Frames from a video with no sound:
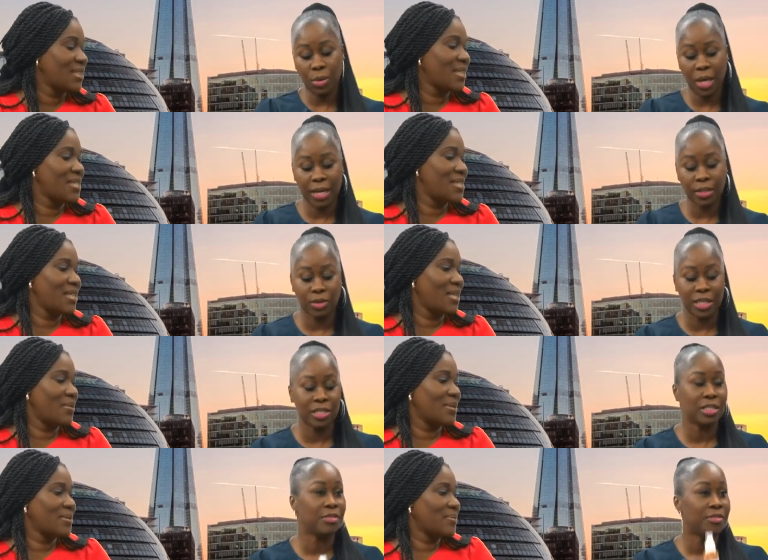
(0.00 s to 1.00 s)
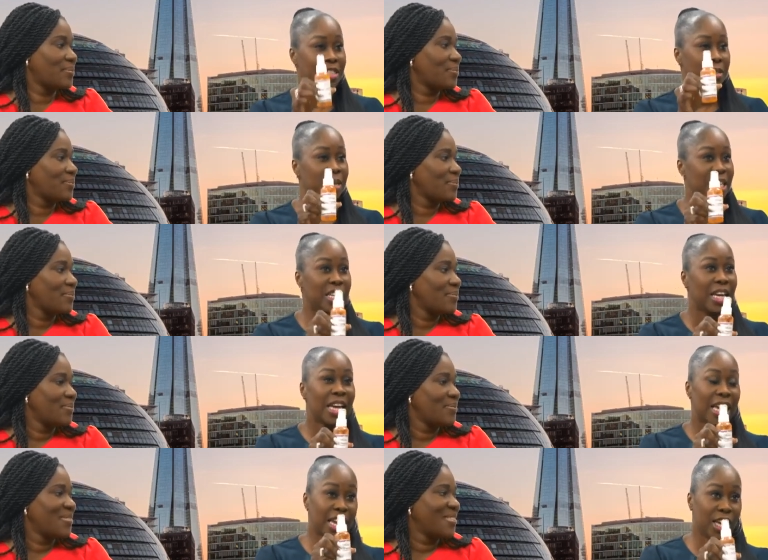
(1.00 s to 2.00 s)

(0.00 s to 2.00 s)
Speaker 1: okay. So, so this is one. a vitamin E